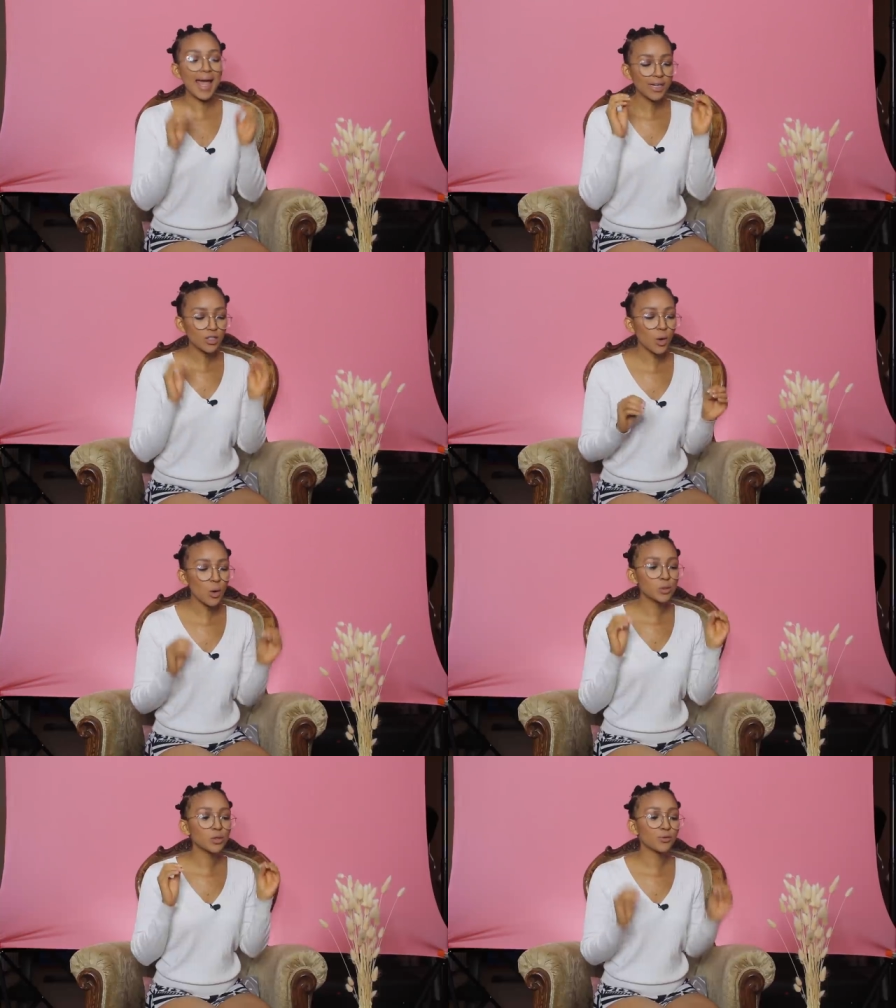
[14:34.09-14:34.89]
And you
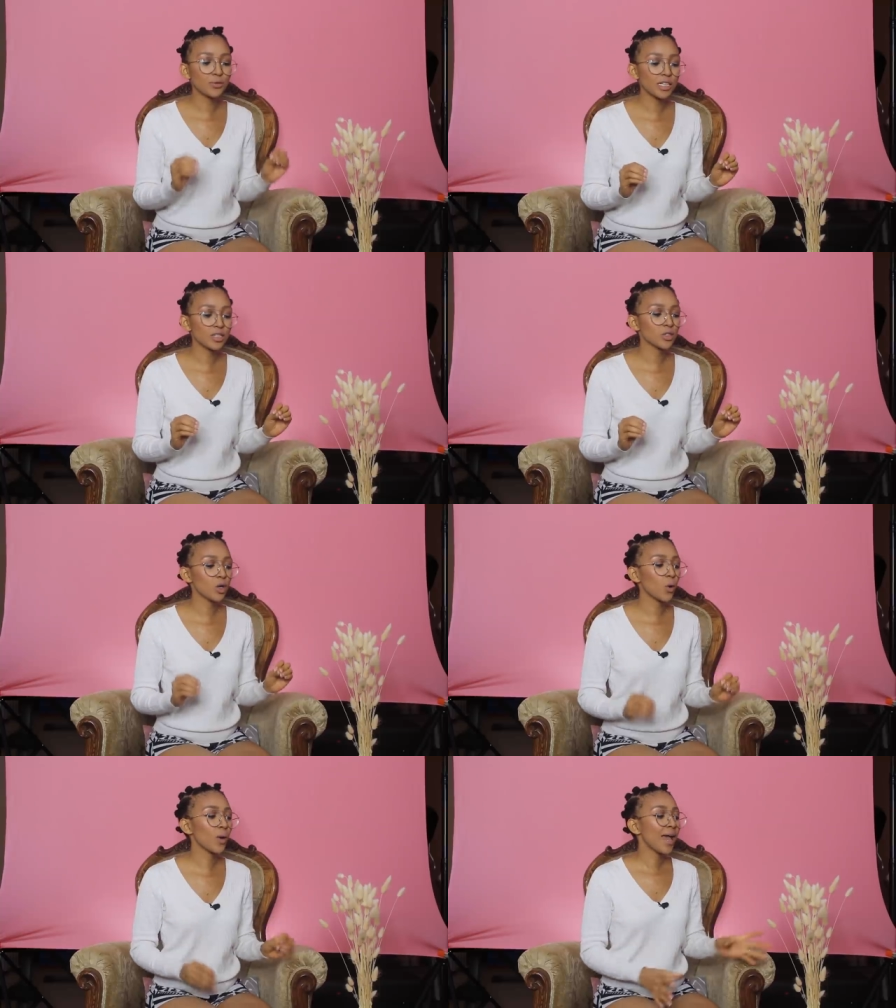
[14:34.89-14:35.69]
also feel as
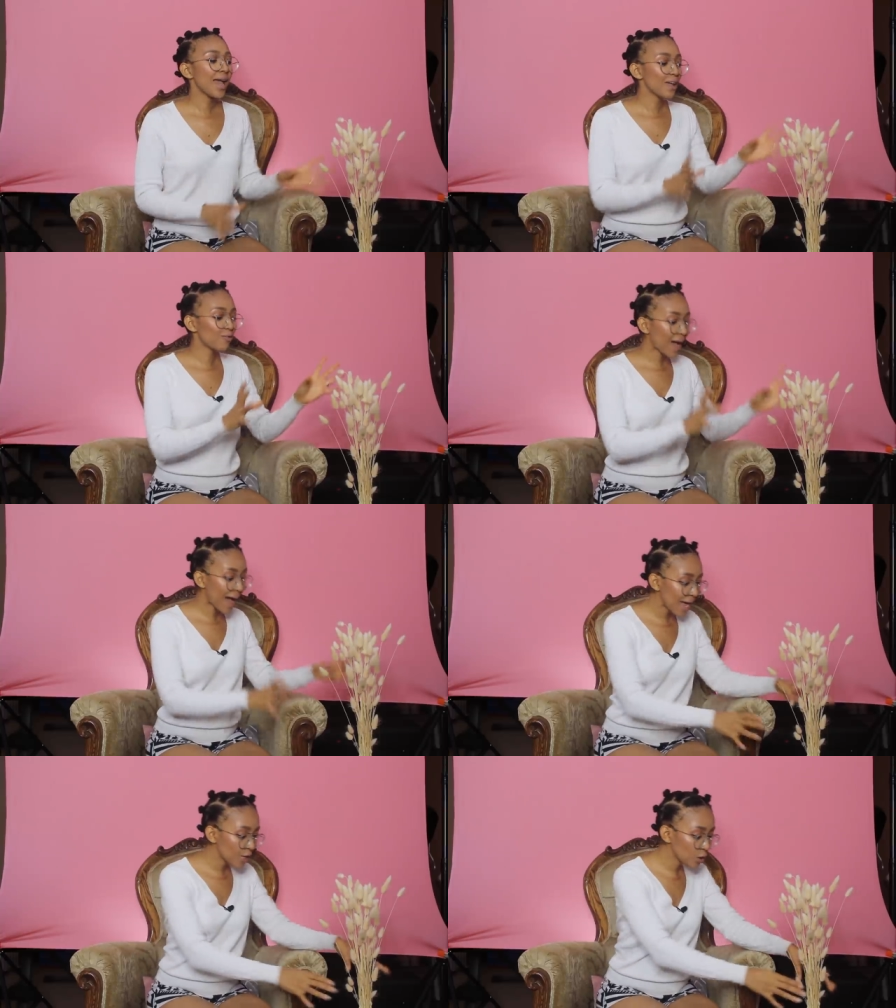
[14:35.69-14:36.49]
though if
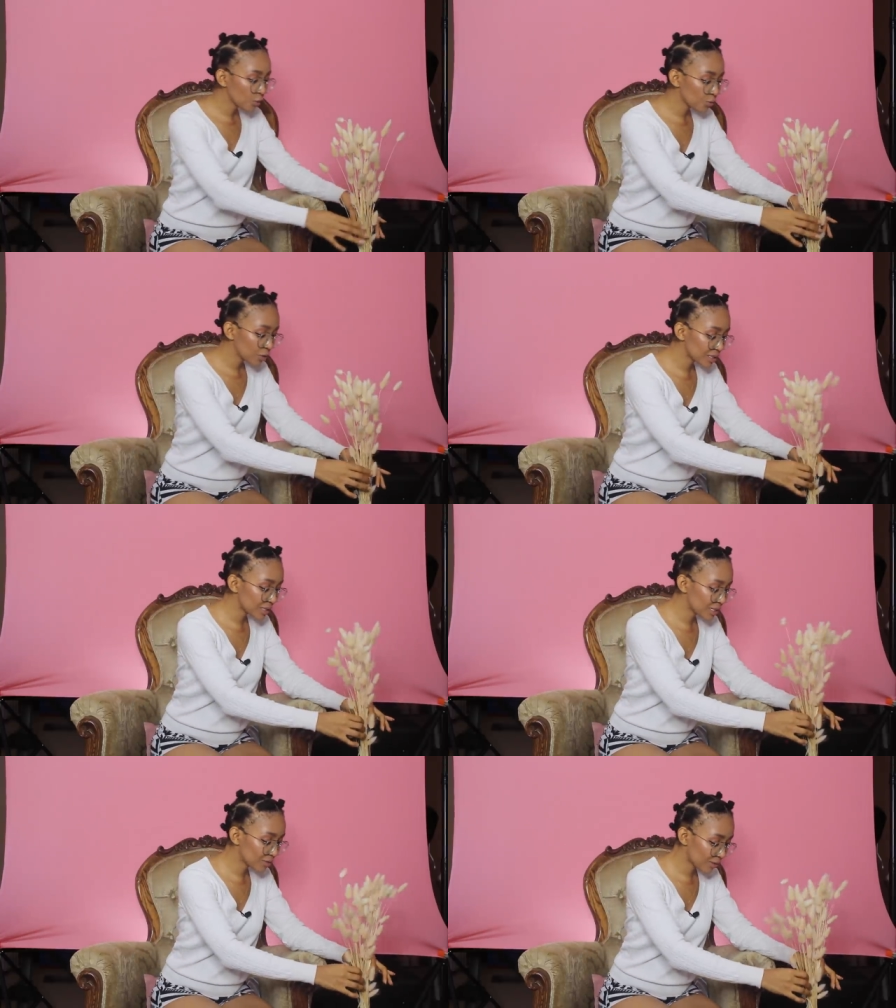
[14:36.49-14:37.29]
I don't fix
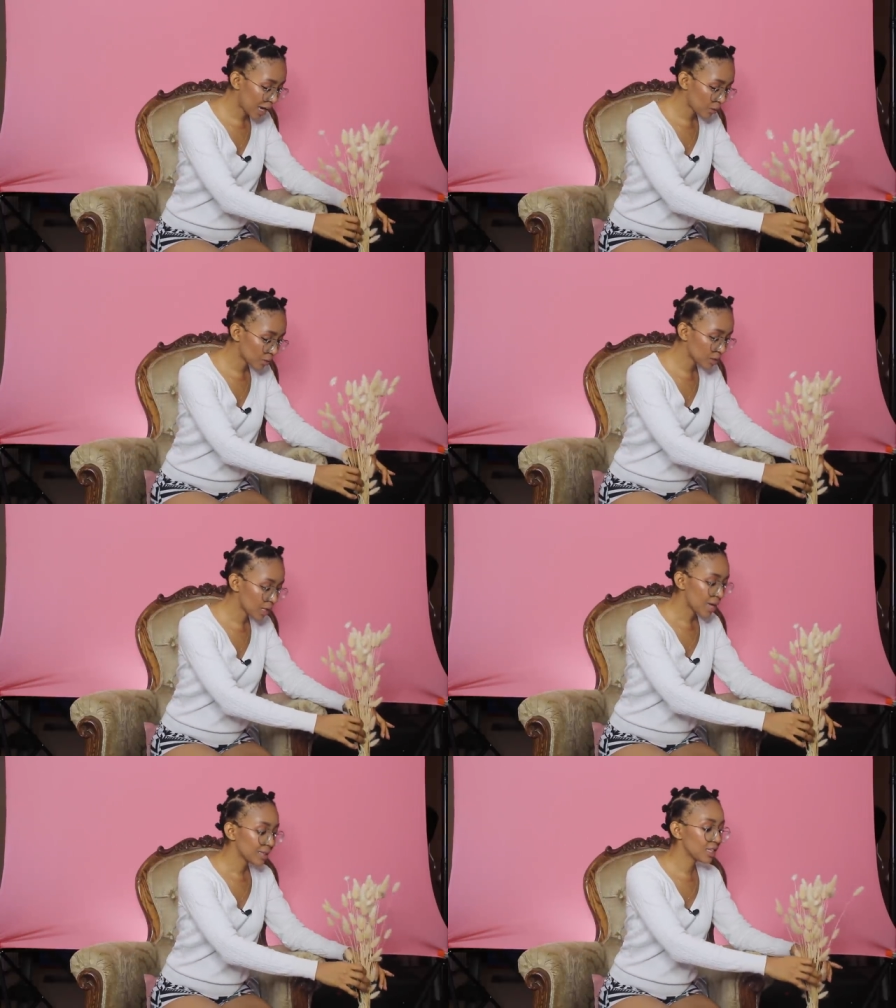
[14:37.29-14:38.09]
these flowers,
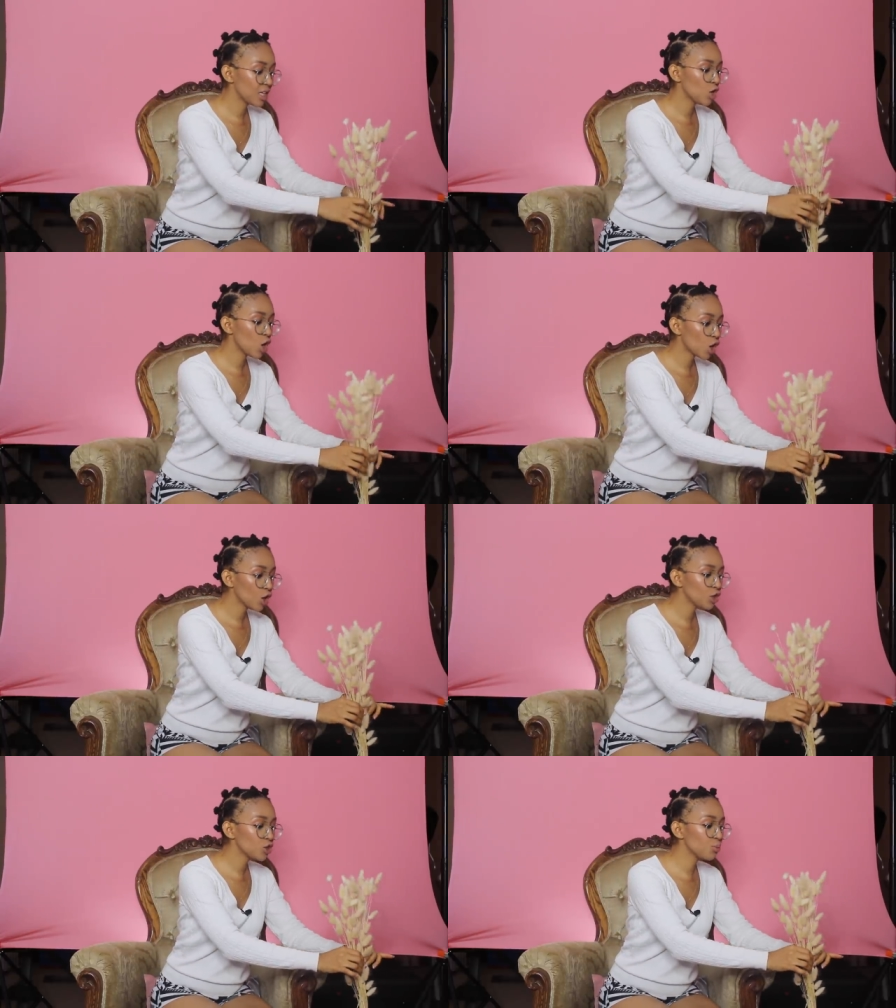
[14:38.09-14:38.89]
then they're not
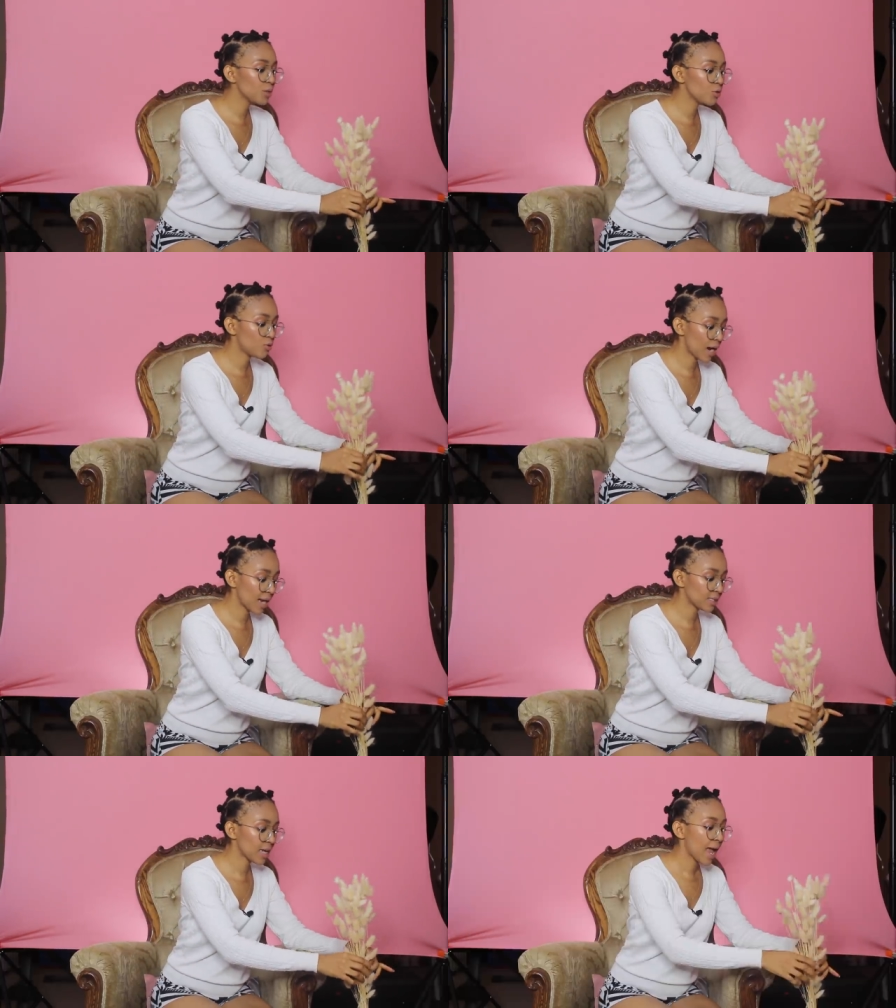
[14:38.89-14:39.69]
going to be
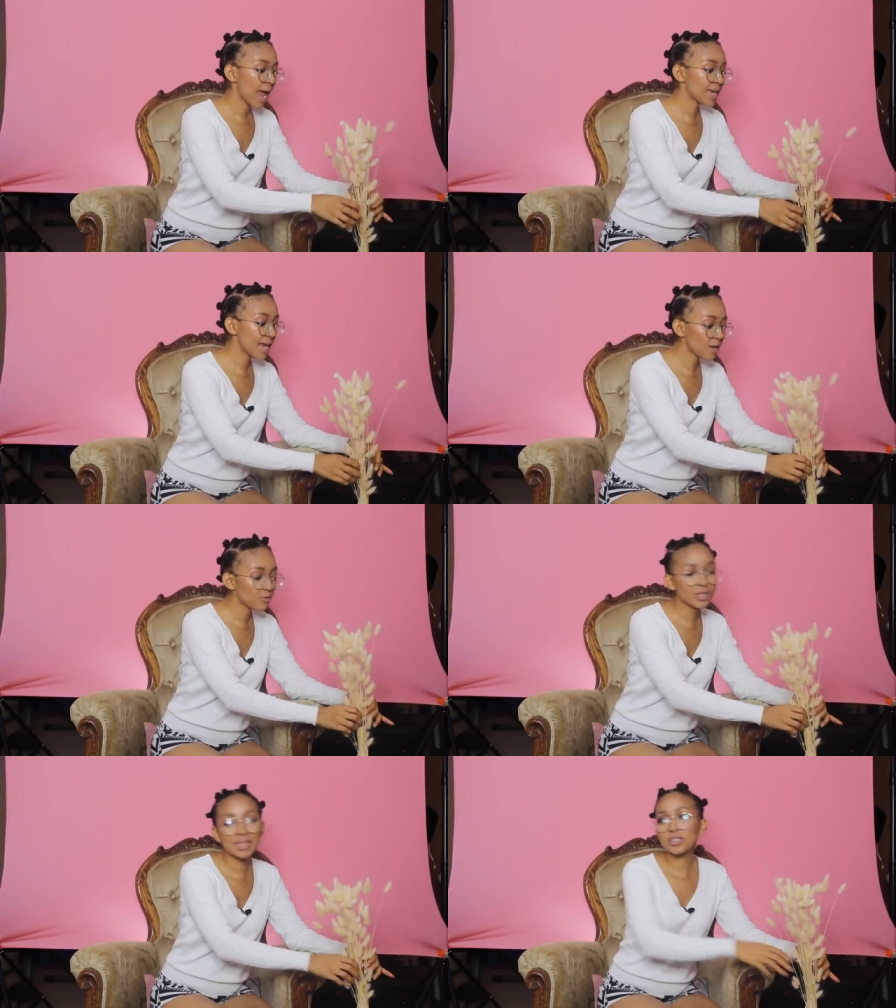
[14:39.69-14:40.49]
right and
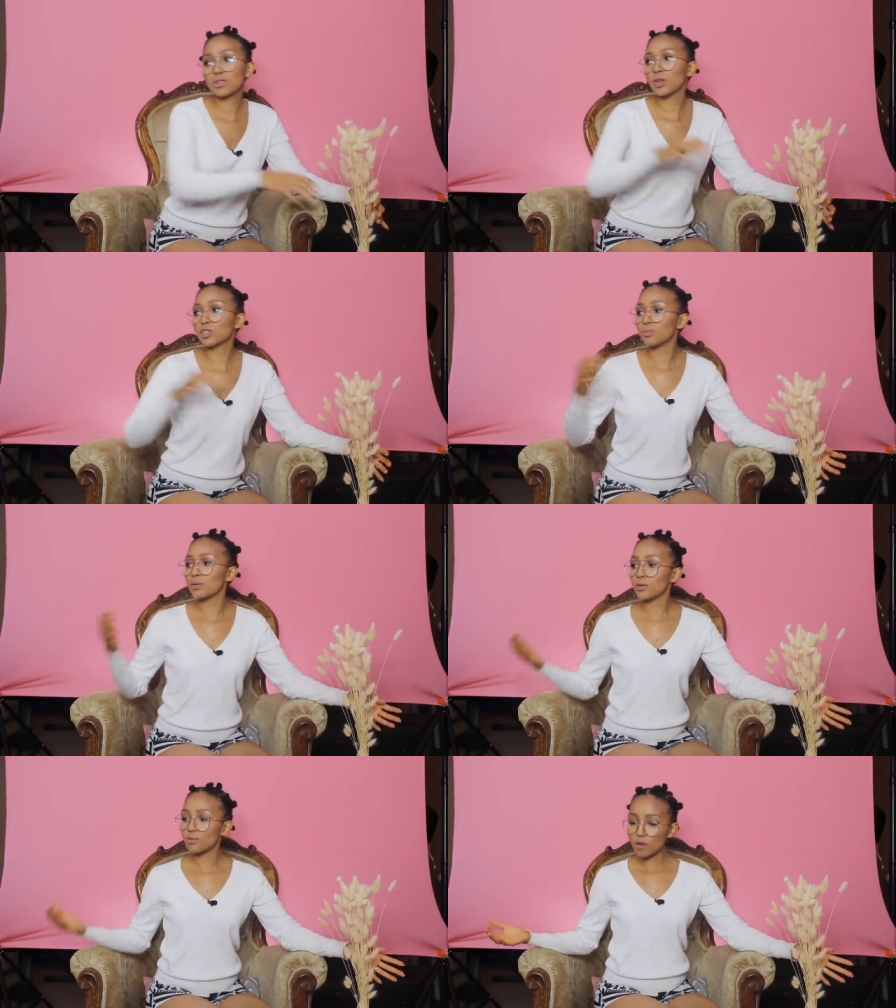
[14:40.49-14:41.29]
everything's going to
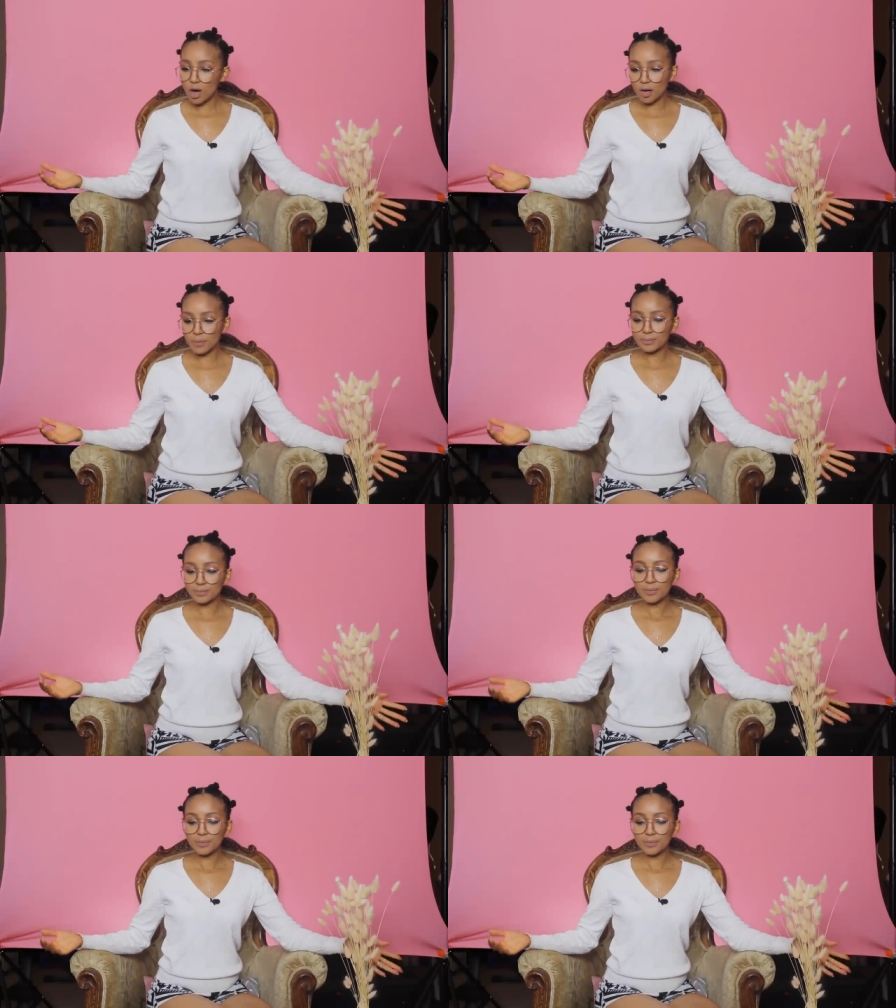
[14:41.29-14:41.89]
be wrong.